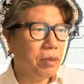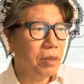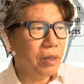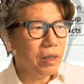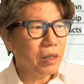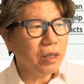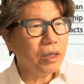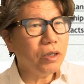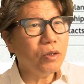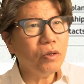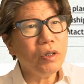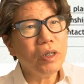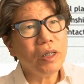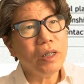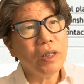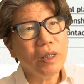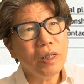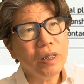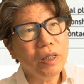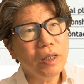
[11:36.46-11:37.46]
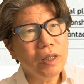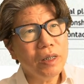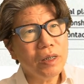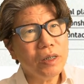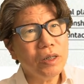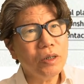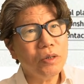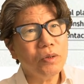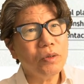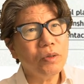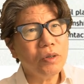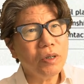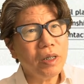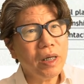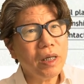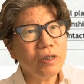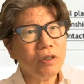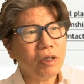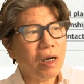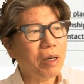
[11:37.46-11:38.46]
It is a diagram that
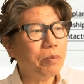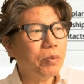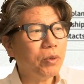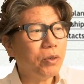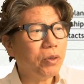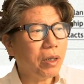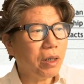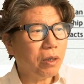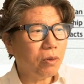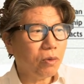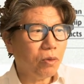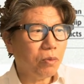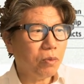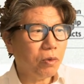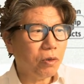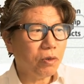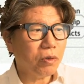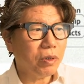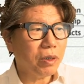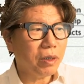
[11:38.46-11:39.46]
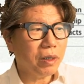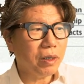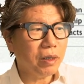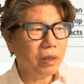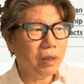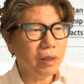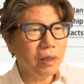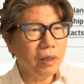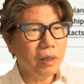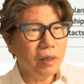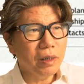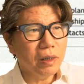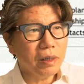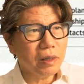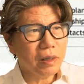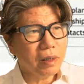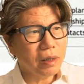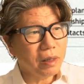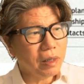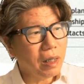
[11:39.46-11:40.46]
can be viewed as the coordinates for treatment.
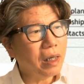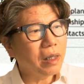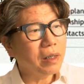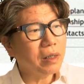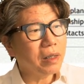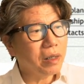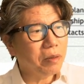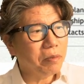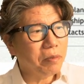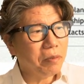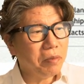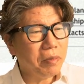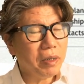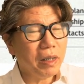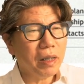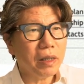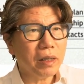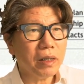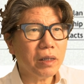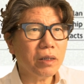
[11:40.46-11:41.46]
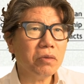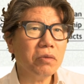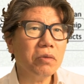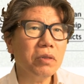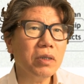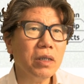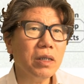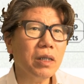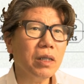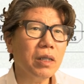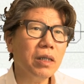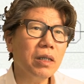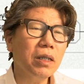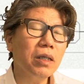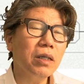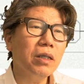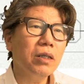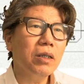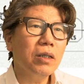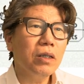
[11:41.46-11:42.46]
When performing treatment, I
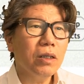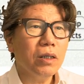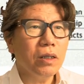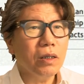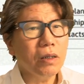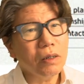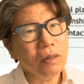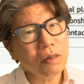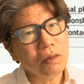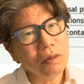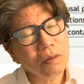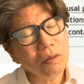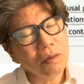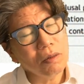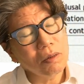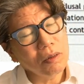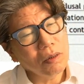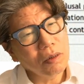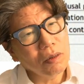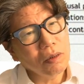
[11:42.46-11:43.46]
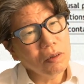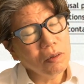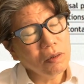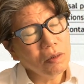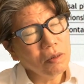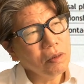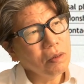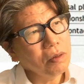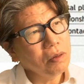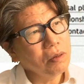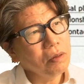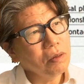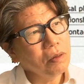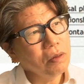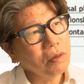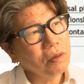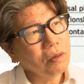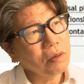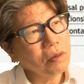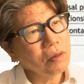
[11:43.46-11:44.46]
use this as a reference,
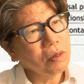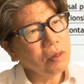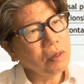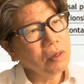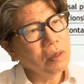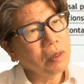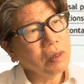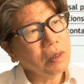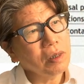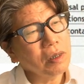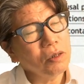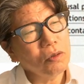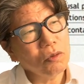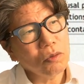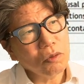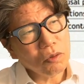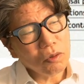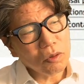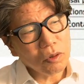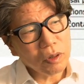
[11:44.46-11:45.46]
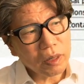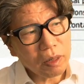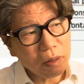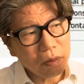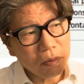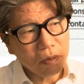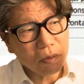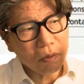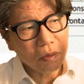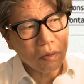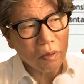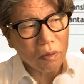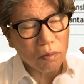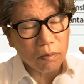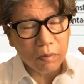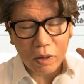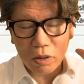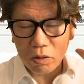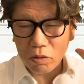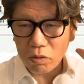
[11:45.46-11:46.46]
set the direction in my mind,
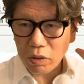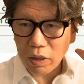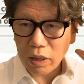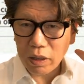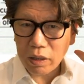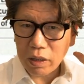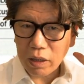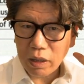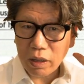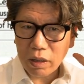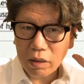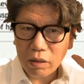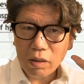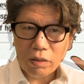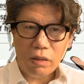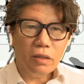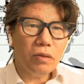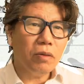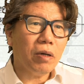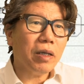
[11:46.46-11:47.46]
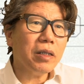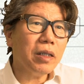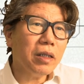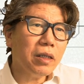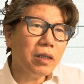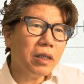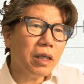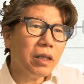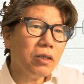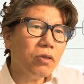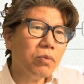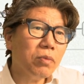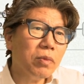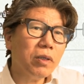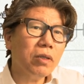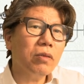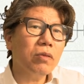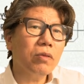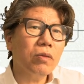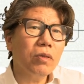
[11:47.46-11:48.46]
and find the path. Although I do not
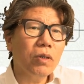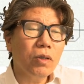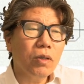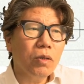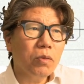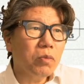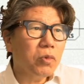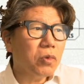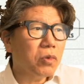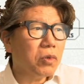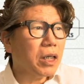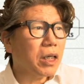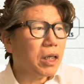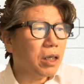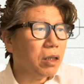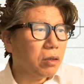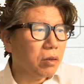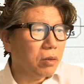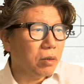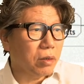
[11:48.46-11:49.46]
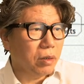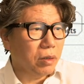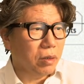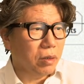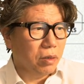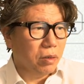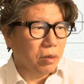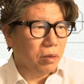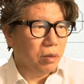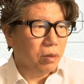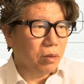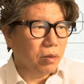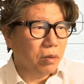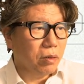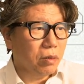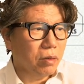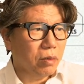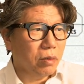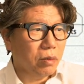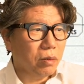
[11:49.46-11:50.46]
possess great abilities, when
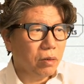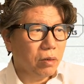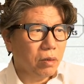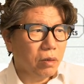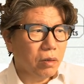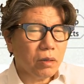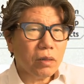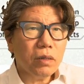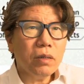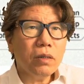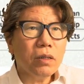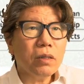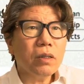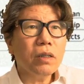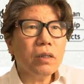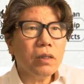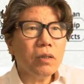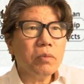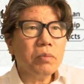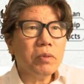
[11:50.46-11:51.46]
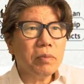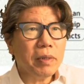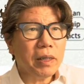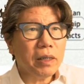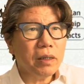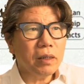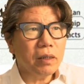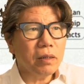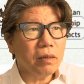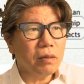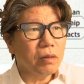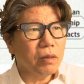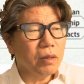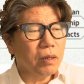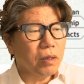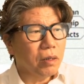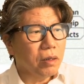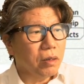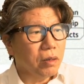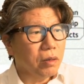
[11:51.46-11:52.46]
patients come to me, I at least
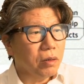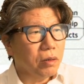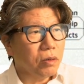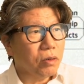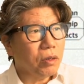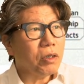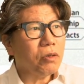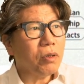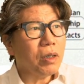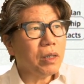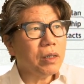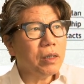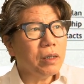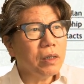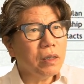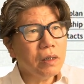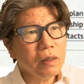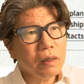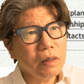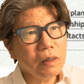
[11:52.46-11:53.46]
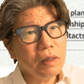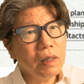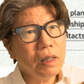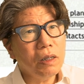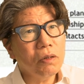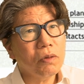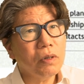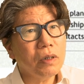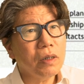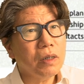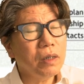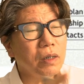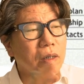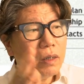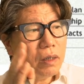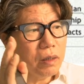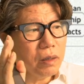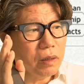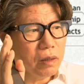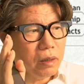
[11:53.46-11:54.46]
understand these concepts and provide
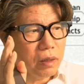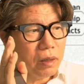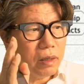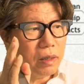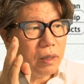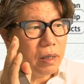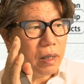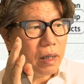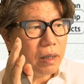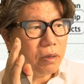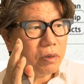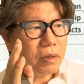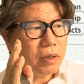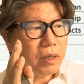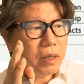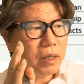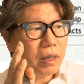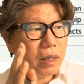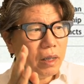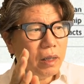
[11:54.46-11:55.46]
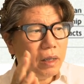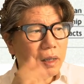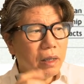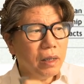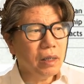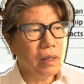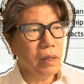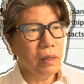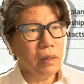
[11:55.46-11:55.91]
the treatments I am capable of.